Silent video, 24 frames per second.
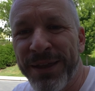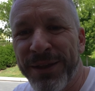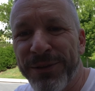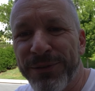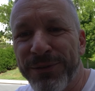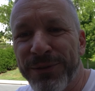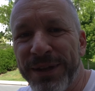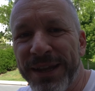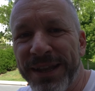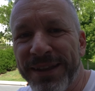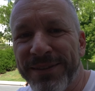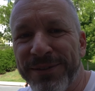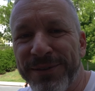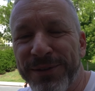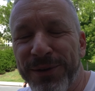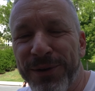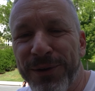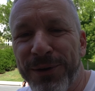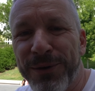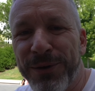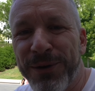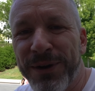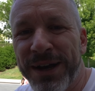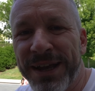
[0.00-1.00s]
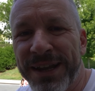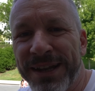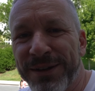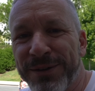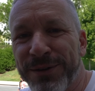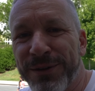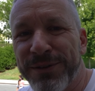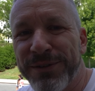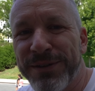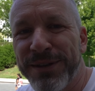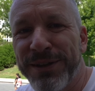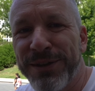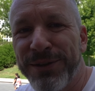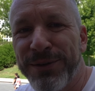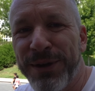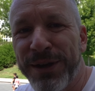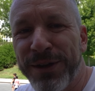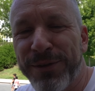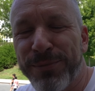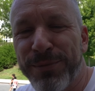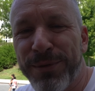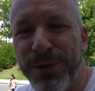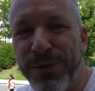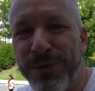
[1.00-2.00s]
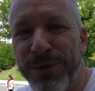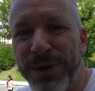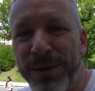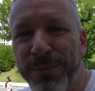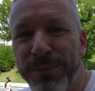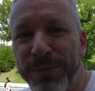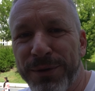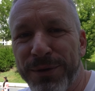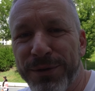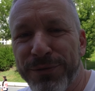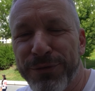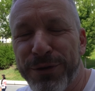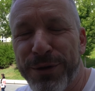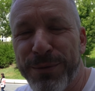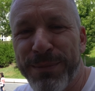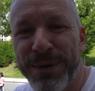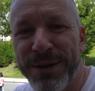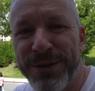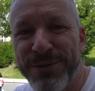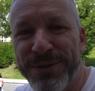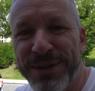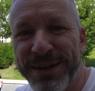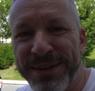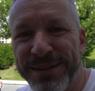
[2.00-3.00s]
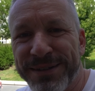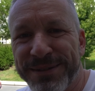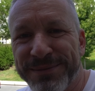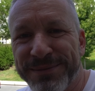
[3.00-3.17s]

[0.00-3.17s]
So let's go and continue exploring beautiful Madrid.